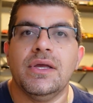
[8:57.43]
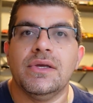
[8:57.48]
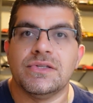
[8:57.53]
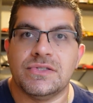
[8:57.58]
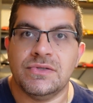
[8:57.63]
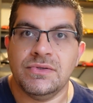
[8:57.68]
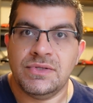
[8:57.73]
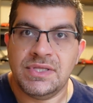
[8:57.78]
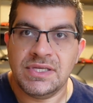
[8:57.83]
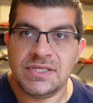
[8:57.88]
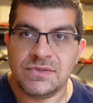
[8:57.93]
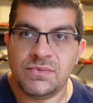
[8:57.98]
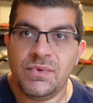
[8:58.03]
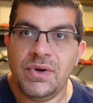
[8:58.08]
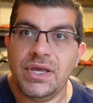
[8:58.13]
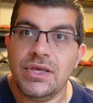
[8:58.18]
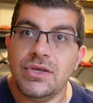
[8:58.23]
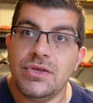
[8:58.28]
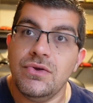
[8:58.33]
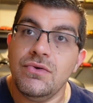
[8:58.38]
So this
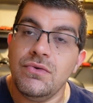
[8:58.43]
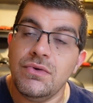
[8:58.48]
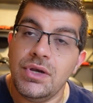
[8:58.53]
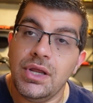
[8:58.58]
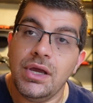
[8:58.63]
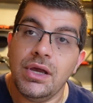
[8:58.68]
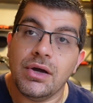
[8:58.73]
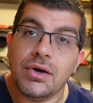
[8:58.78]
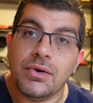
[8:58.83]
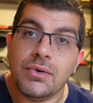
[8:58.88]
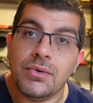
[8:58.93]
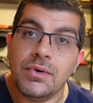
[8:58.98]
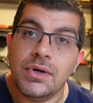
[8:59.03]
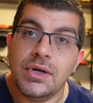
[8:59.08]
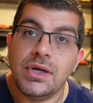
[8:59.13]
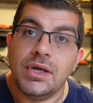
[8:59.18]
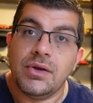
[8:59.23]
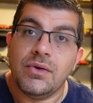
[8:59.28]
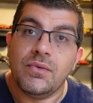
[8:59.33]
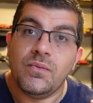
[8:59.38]
way you know
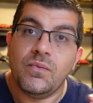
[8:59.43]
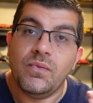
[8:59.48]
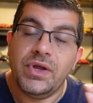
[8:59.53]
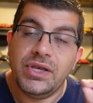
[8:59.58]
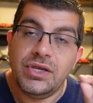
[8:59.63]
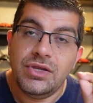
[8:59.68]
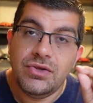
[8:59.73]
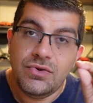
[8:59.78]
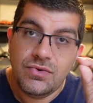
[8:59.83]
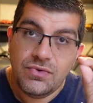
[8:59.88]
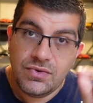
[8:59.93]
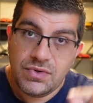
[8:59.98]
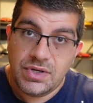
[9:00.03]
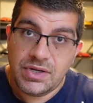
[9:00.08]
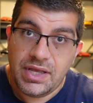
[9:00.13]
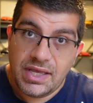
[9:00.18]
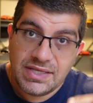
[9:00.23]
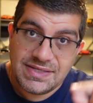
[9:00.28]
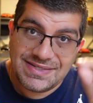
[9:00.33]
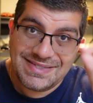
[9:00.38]
when you
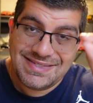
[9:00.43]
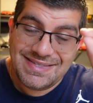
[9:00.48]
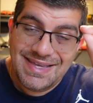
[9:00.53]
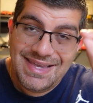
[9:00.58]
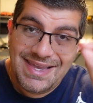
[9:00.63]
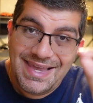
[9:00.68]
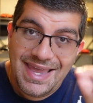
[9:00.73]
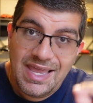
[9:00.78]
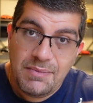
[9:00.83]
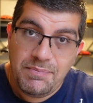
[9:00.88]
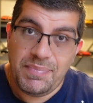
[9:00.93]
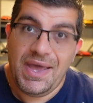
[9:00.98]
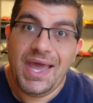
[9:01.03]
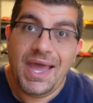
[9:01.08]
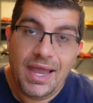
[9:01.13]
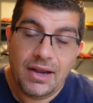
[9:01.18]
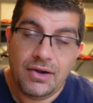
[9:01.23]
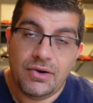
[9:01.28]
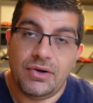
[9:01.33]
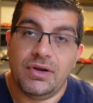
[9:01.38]
see a
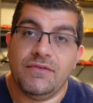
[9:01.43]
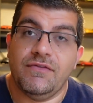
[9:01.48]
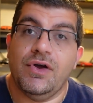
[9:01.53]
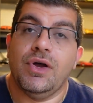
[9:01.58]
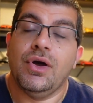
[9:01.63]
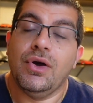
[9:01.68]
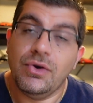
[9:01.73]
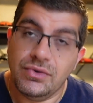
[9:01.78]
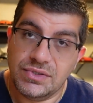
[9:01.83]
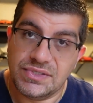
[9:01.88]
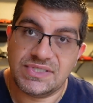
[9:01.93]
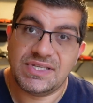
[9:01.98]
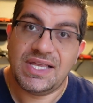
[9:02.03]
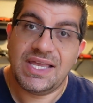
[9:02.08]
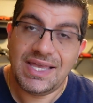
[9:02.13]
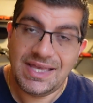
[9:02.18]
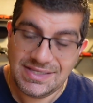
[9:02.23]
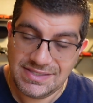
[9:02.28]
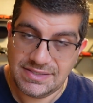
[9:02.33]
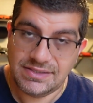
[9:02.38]
pattern of a host
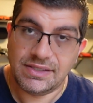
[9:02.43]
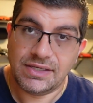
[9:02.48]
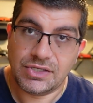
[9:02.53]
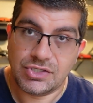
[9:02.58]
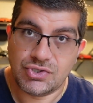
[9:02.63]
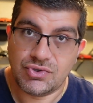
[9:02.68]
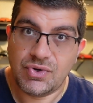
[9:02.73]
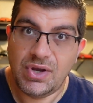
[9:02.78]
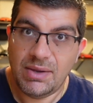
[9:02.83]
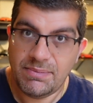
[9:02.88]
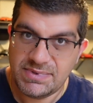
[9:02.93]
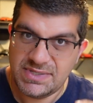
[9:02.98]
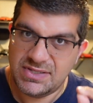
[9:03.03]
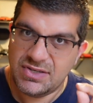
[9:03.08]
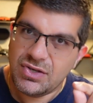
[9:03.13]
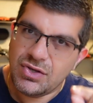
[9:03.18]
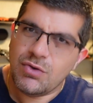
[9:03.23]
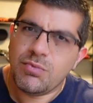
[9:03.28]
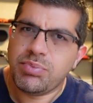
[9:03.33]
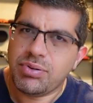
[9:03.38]
canceling
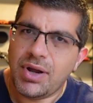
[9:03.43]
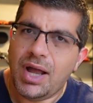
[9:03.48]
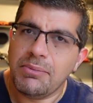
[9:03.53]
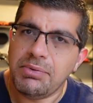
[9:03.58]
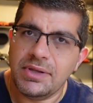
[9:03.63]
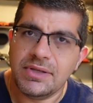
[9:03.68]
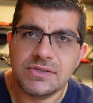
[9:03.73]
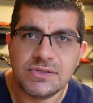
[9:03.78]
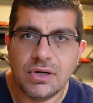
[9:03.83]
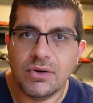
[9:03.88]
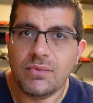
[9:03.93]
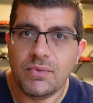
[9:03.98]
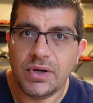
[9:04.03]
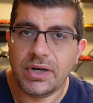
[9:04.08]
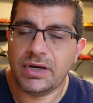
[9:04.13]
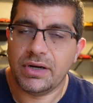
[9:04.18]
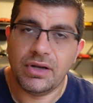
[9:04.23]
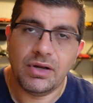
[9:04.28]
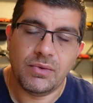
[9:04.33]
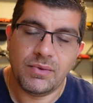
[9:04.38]
trips, you probably don't
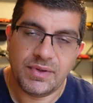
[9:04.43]
wanna go